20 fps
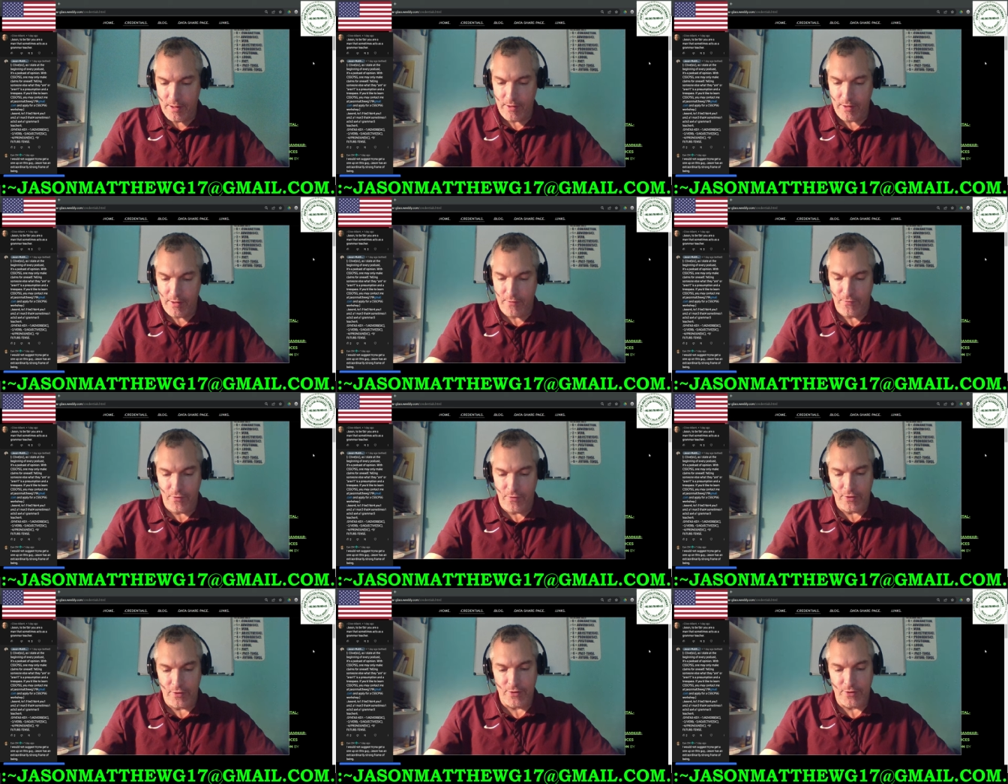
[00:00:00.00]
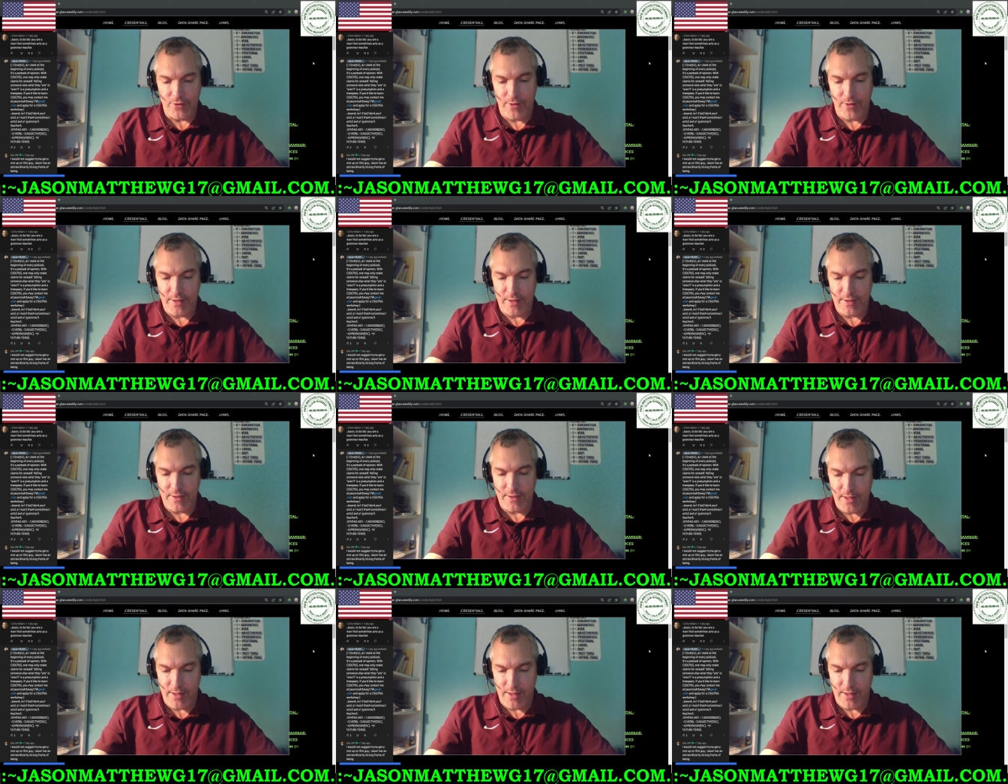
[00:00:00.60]
Uh, the first one I
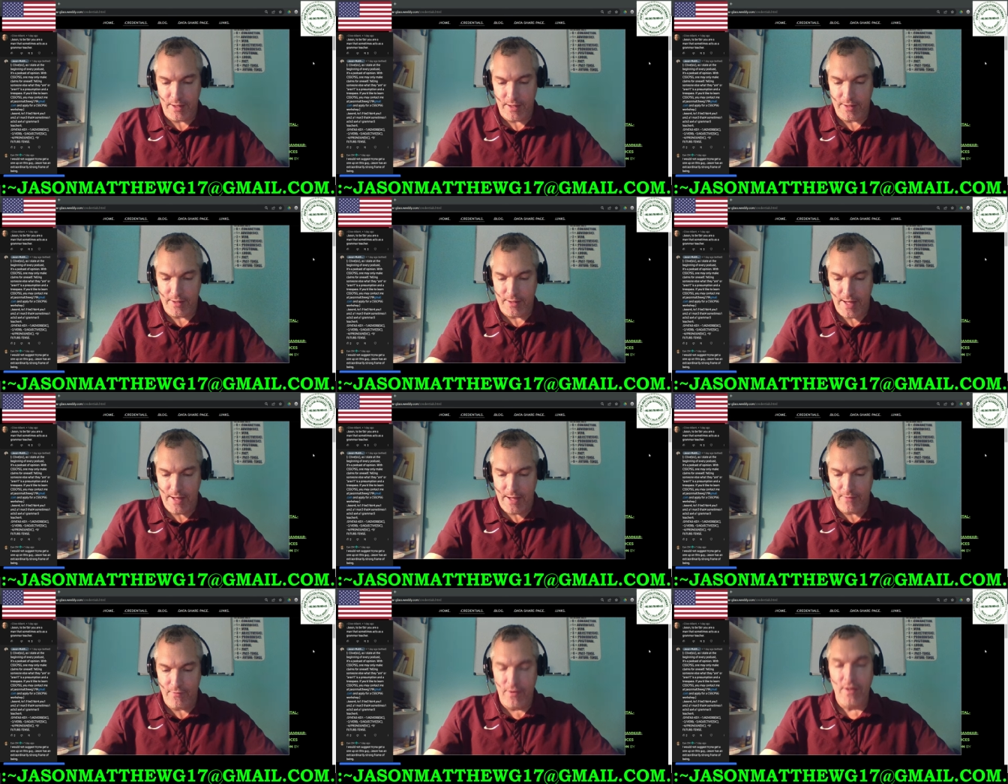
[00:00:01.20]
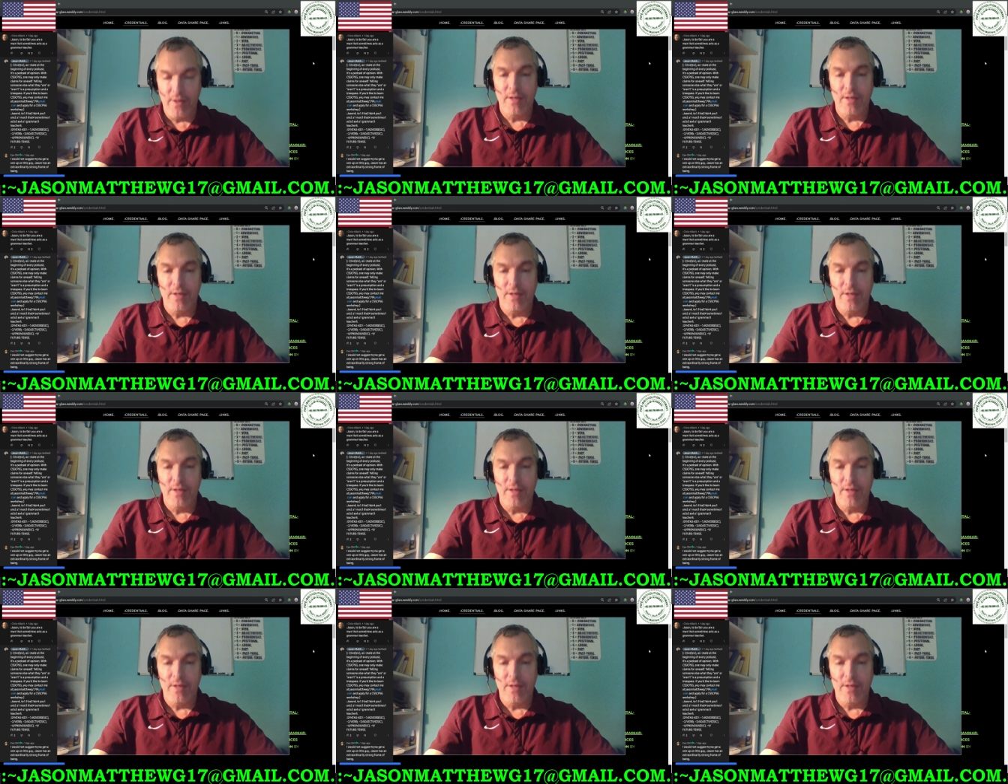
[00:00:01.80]
say, Clive,